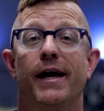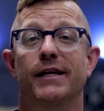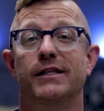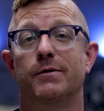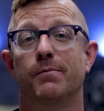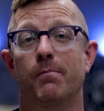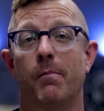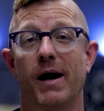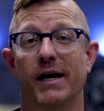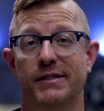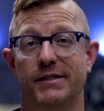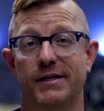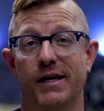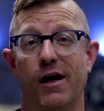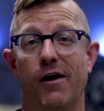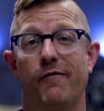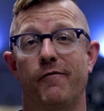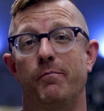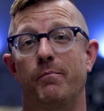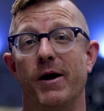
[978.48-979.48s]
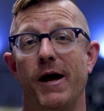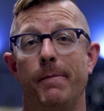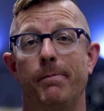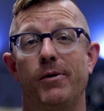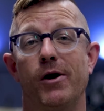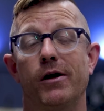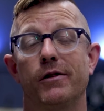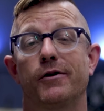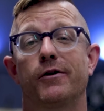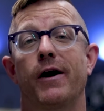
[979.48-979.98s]
It's myself, Ben
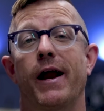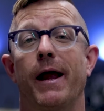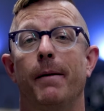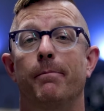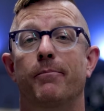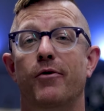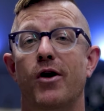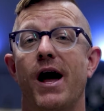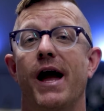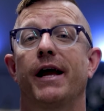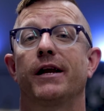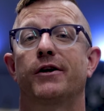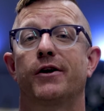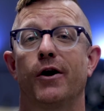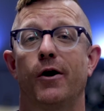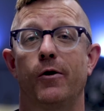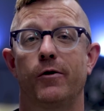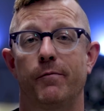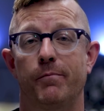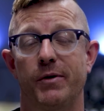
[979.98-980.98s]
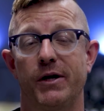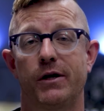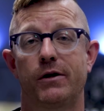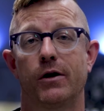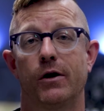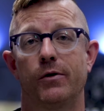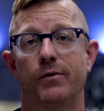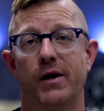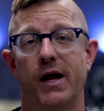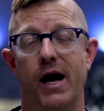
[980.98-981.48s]
Butler, and Brian Cohn of B
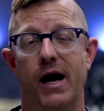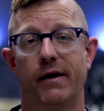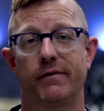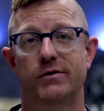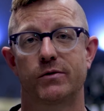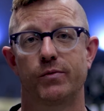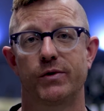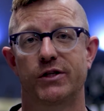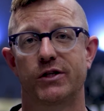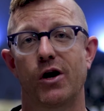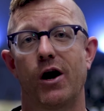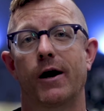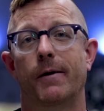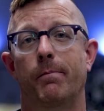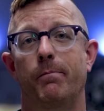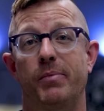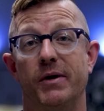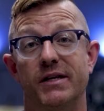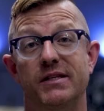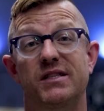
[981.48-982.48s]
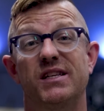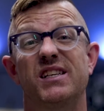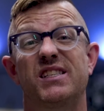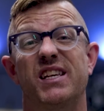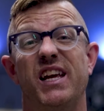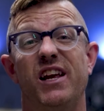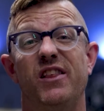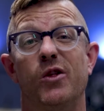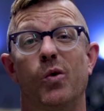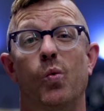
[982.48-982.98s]
Cone Knives, and we talk
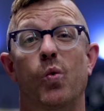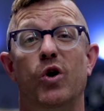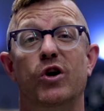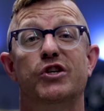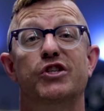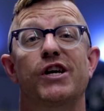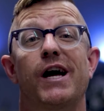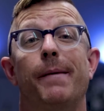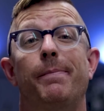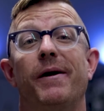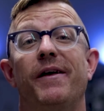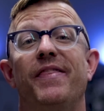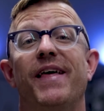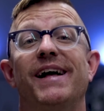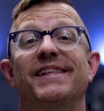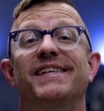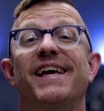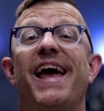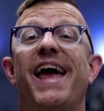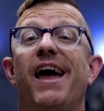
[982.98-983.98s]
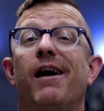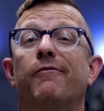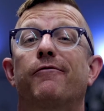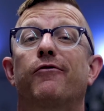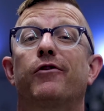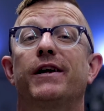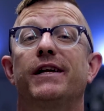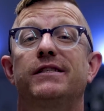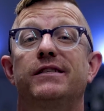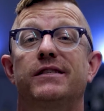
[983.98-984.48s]
business in the workshop, and that's
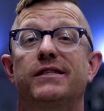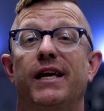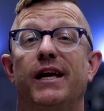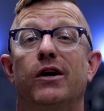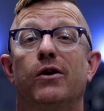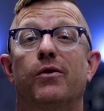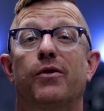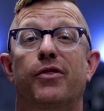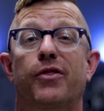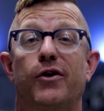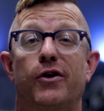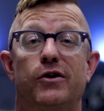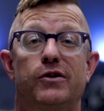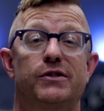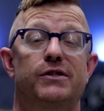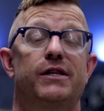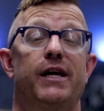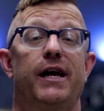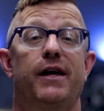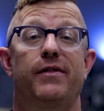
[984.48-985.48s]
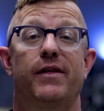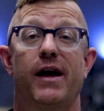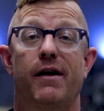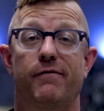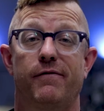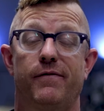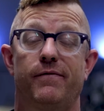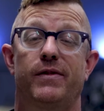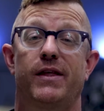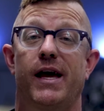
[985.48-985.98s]
every single Thursday
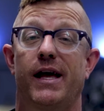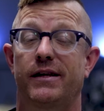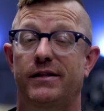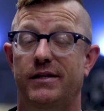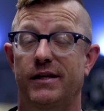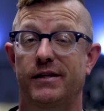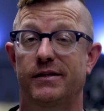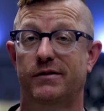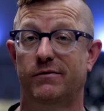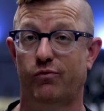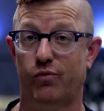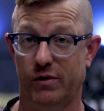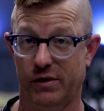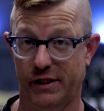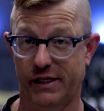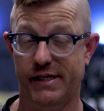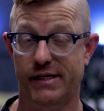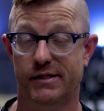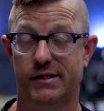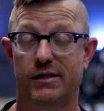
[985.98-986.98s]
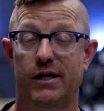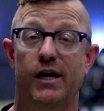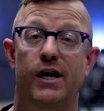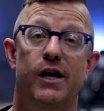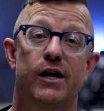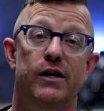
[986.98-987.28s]
that that is released.